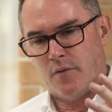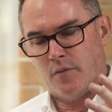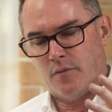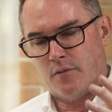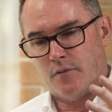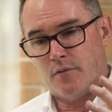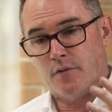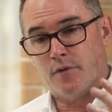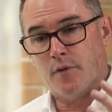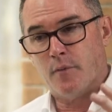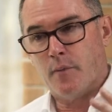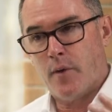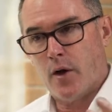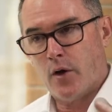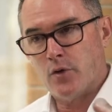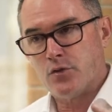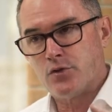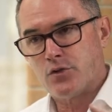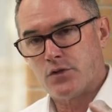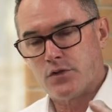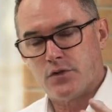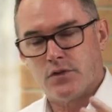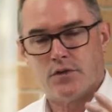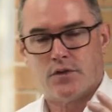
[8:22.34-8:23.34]
for
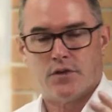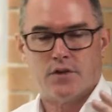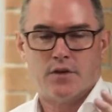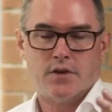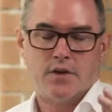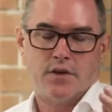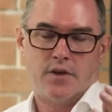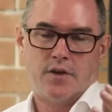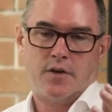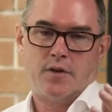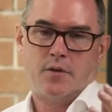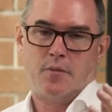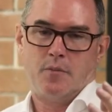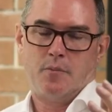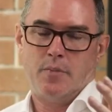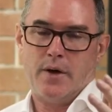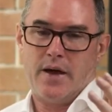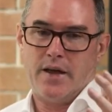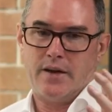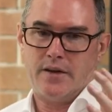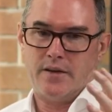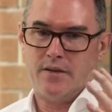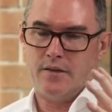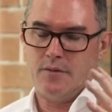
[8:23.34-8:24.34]
most.
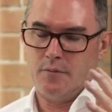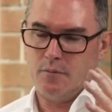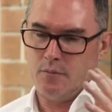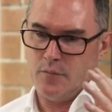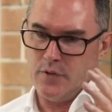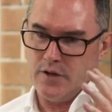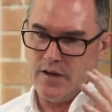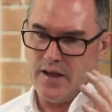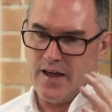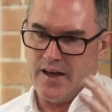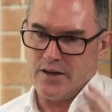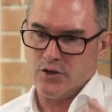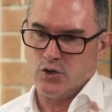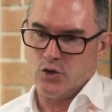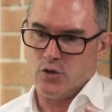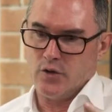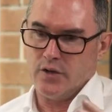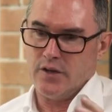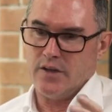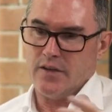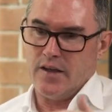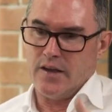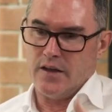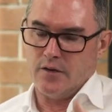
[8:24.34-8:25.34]
but
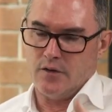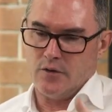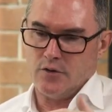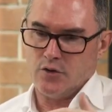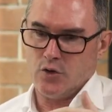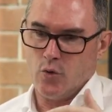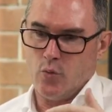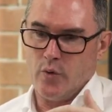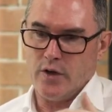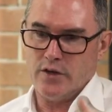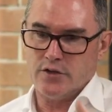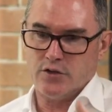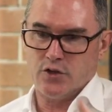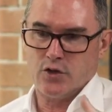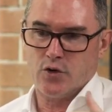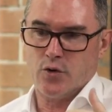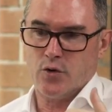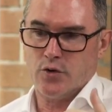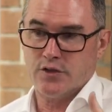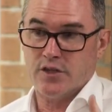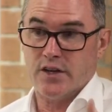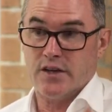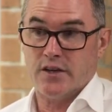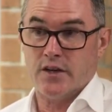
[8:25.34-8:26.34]
actually then, so where does the
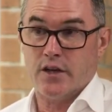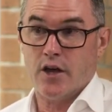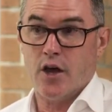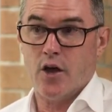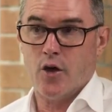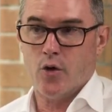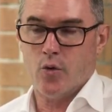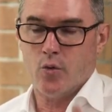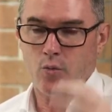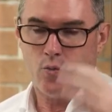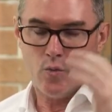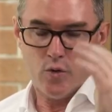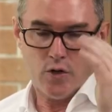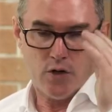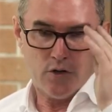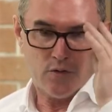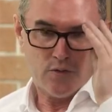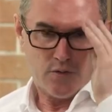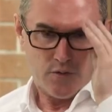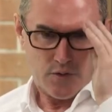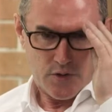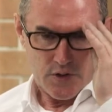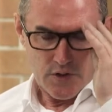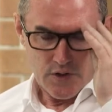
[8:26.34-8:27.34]
content go? Well,
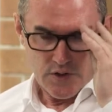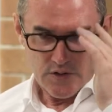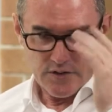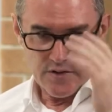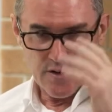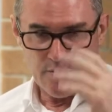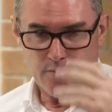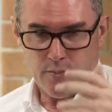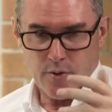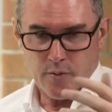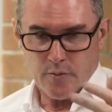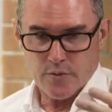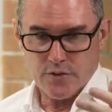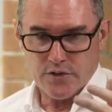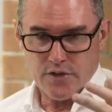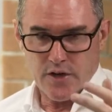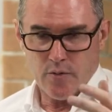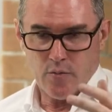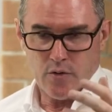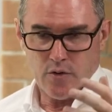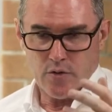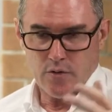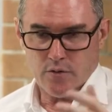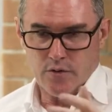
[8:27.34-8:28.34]
some people say,
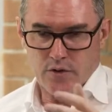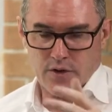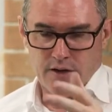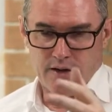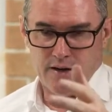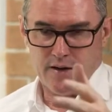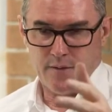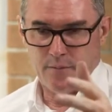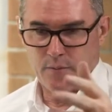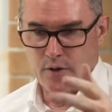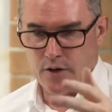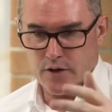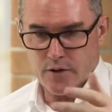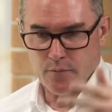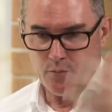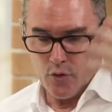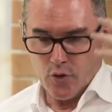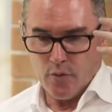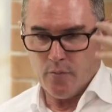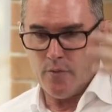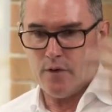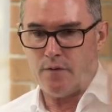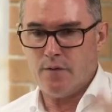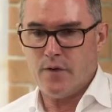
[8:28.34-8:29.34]
well, I put
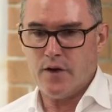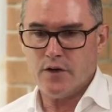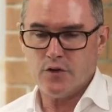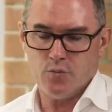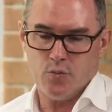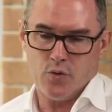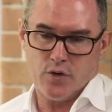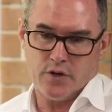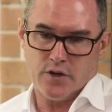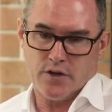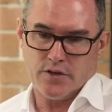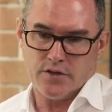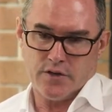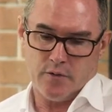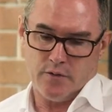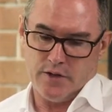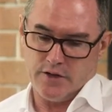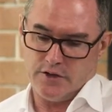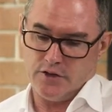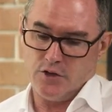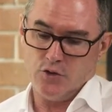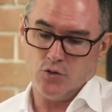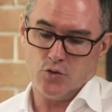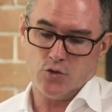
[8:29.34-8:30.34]
on my Facebook and I say, well,
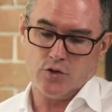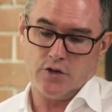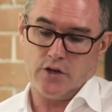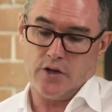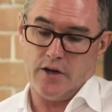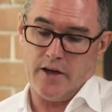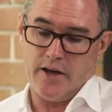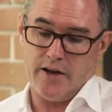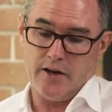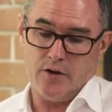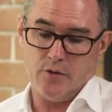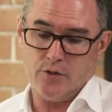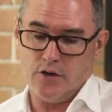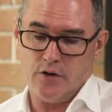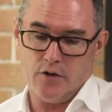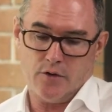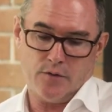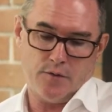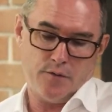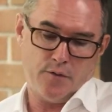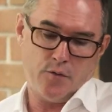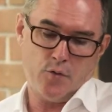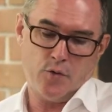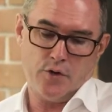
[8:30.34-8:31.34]
that's interesting. I had a look, you
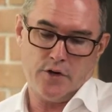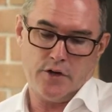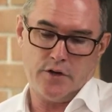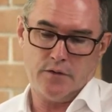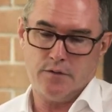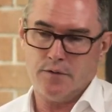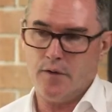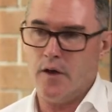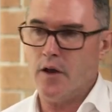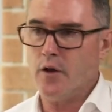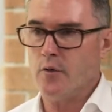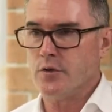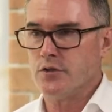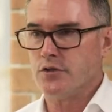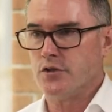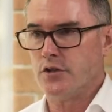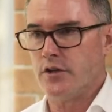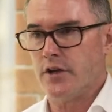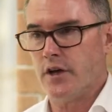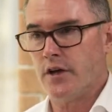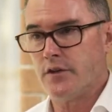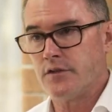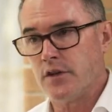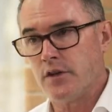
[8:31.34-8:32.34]
got 14 followers,
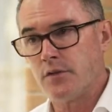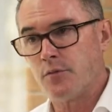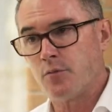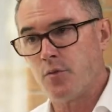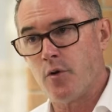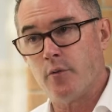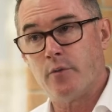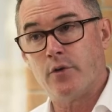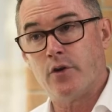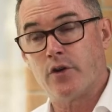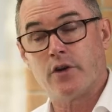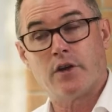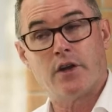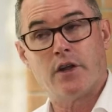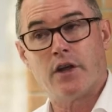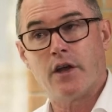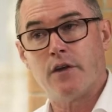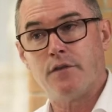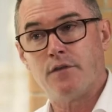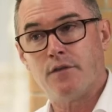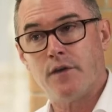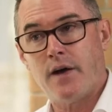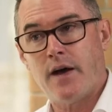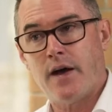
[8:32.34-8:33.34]
so it's probably not going to go
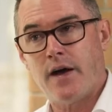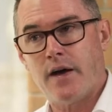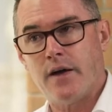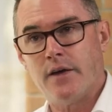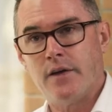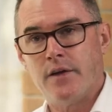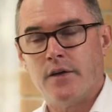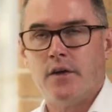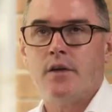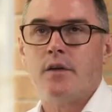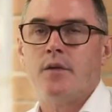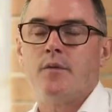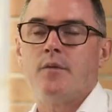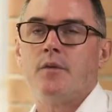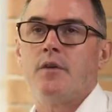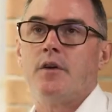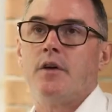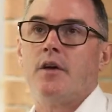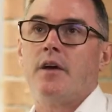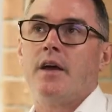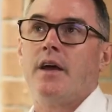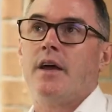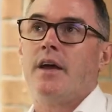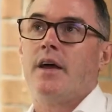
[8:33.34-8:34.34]
far.
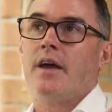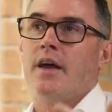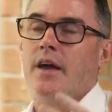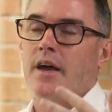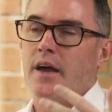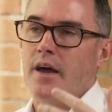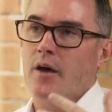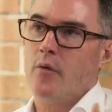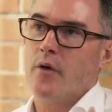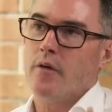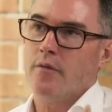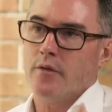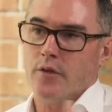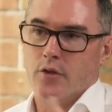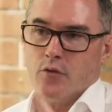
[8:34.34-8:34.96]
However, the